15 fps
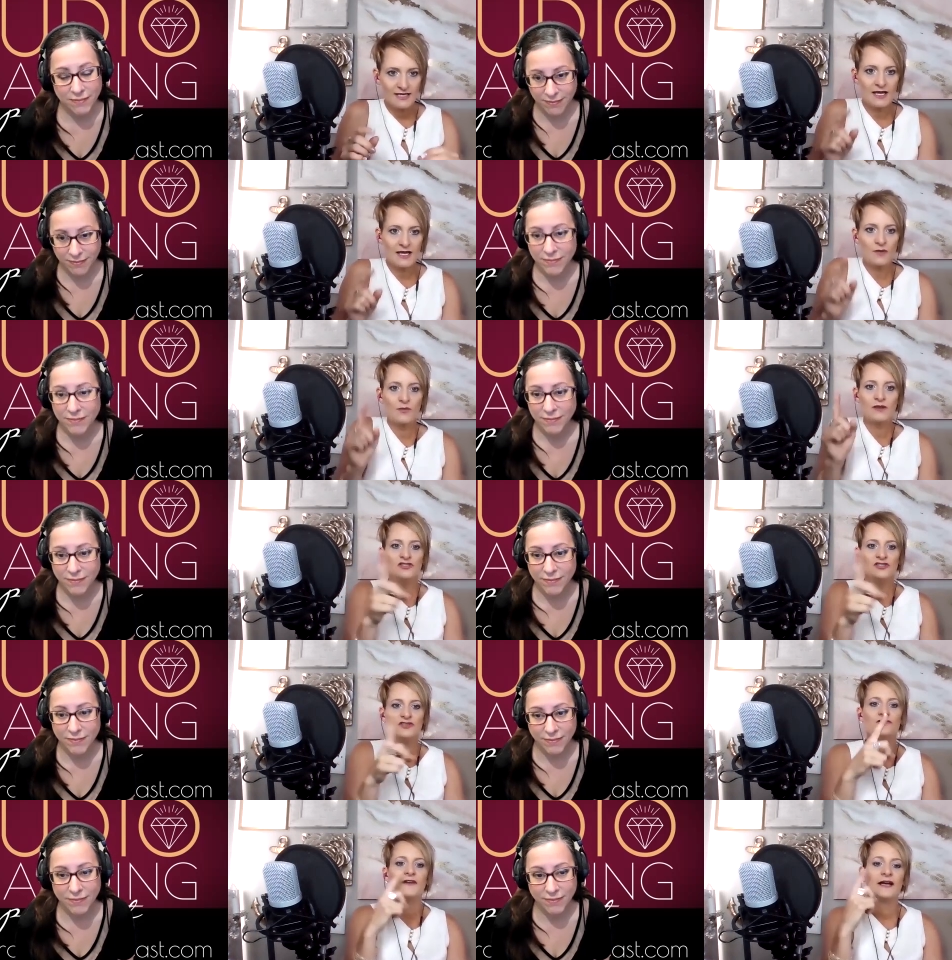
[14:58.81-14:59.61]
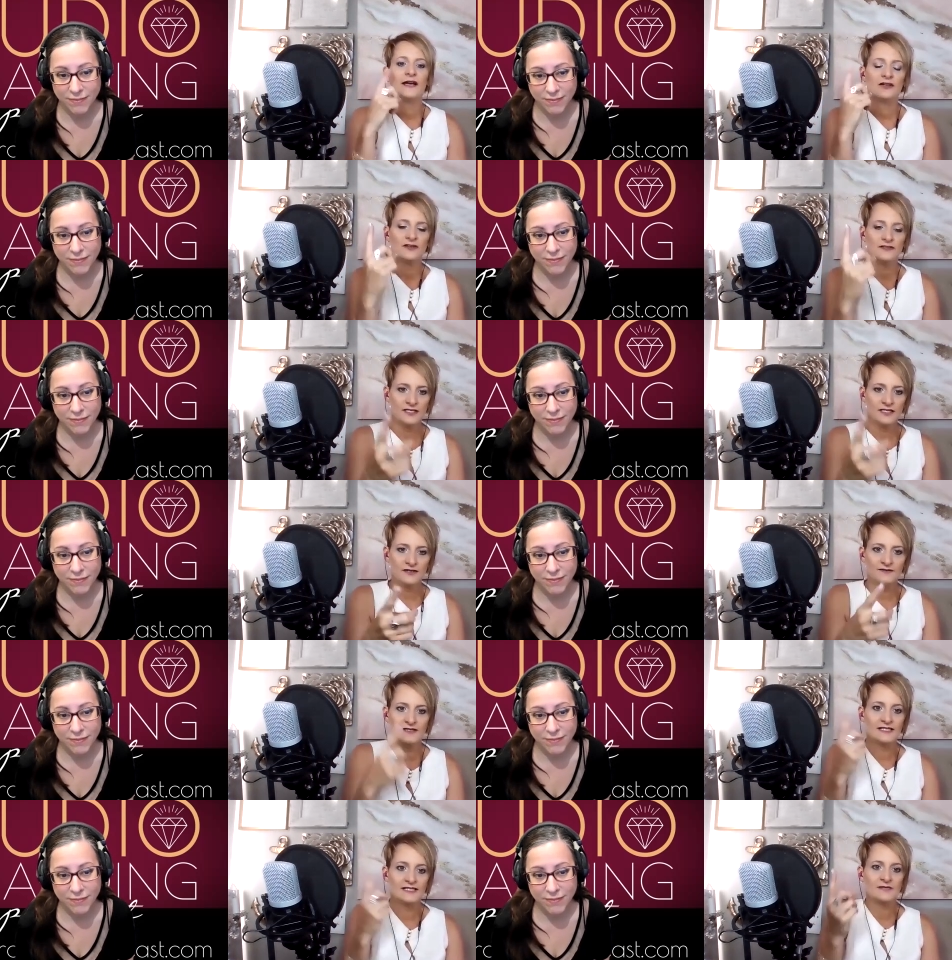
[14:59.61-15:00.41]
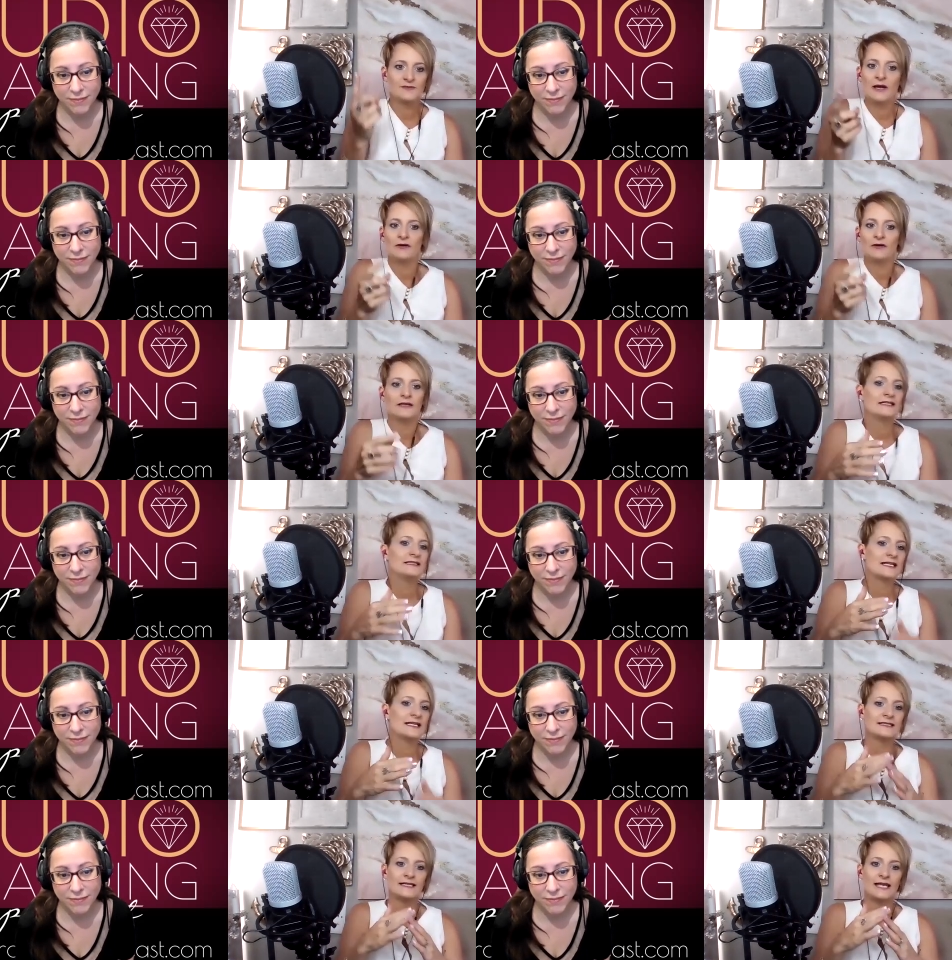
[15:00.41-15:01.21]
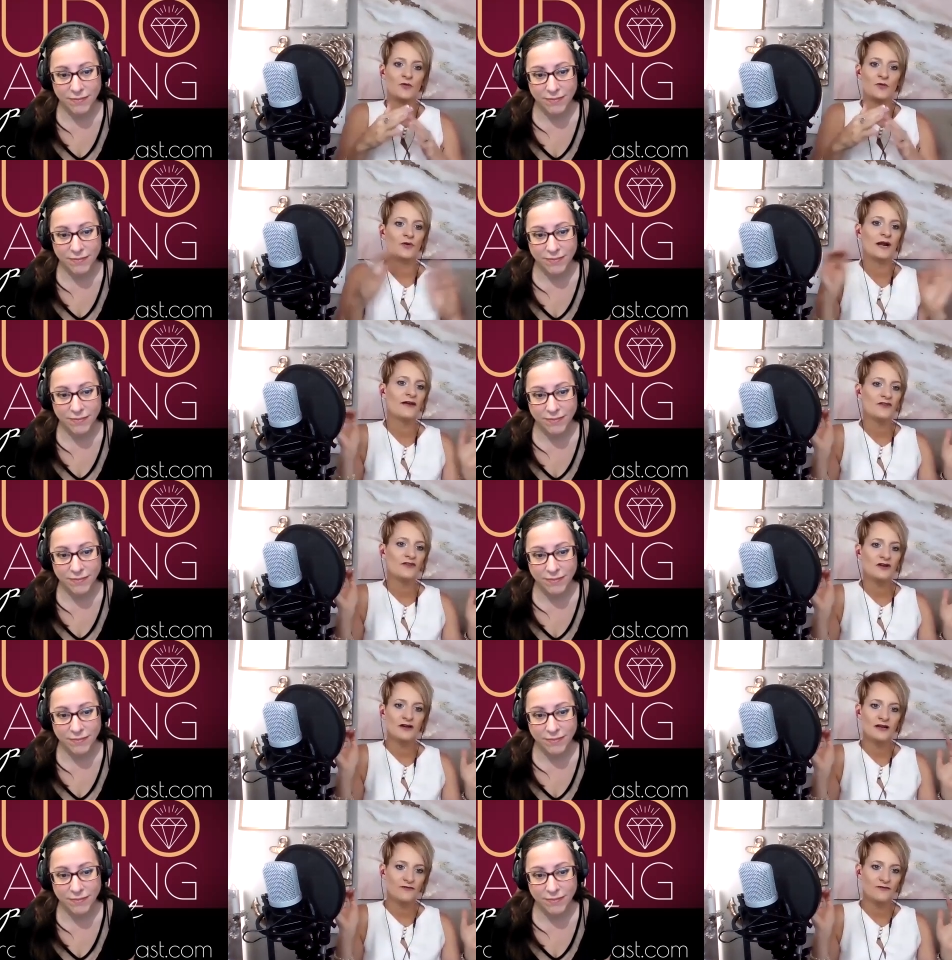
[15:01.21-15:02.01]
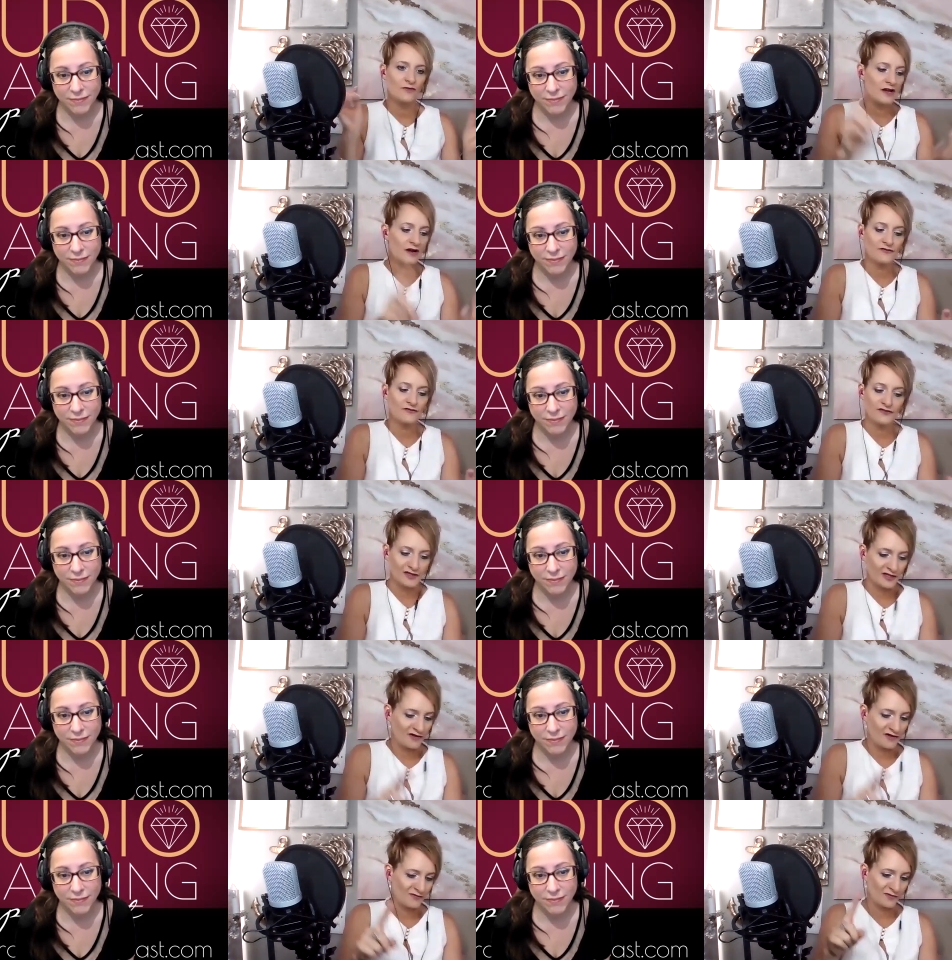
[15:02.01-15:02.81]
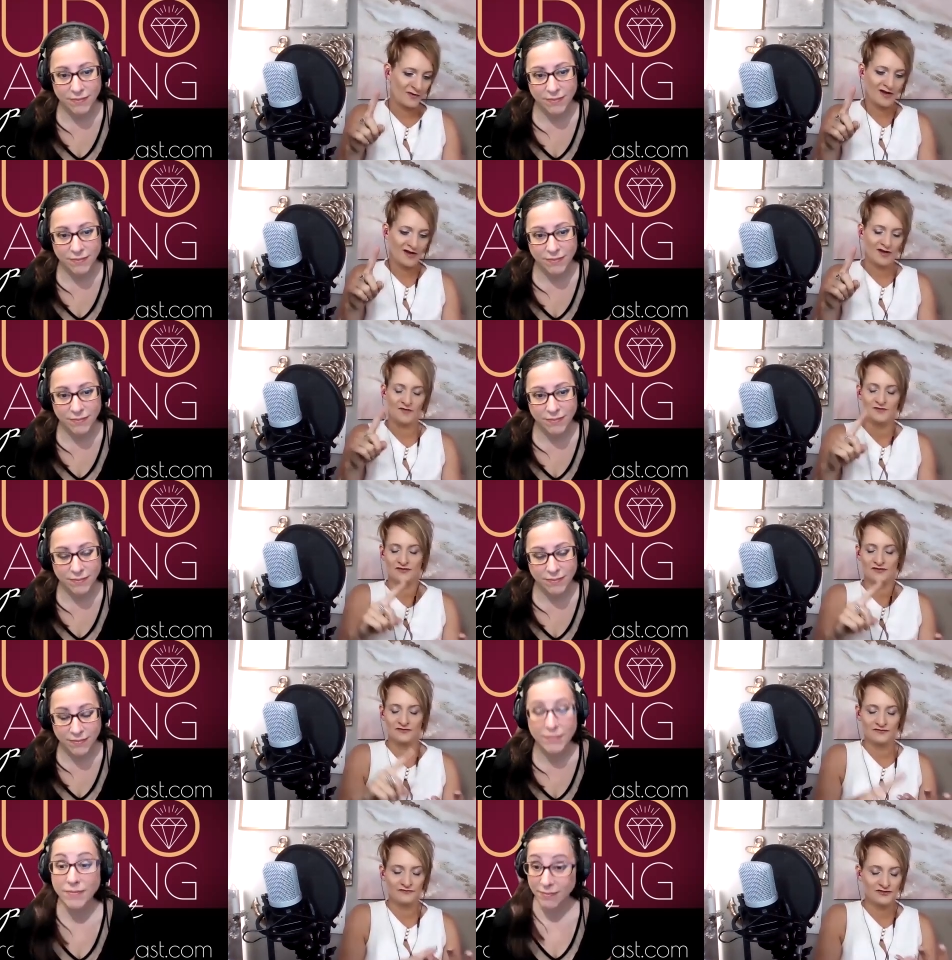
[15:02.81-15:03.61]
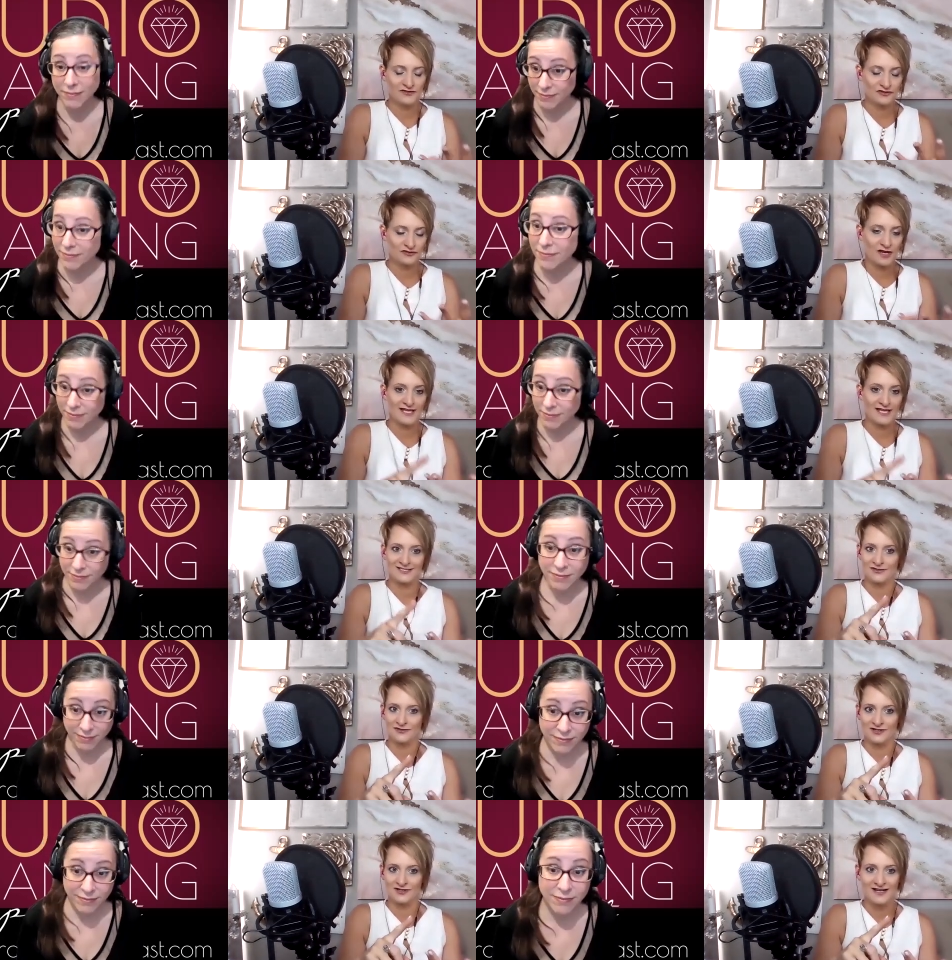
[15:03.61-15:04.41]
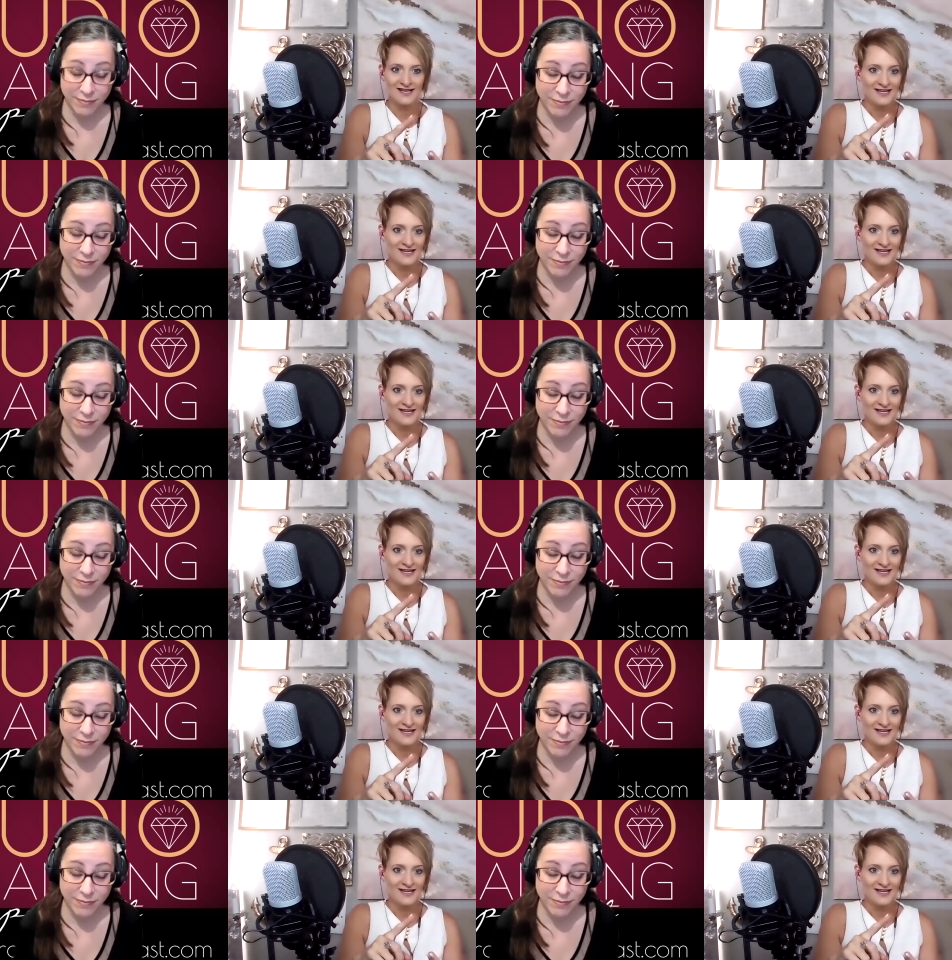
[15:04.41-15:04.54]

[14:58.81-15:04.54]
Speaker 1: that we do find ourselves in this spiral and it doesn't help whatever if we are feeling overwhelmed or stressed or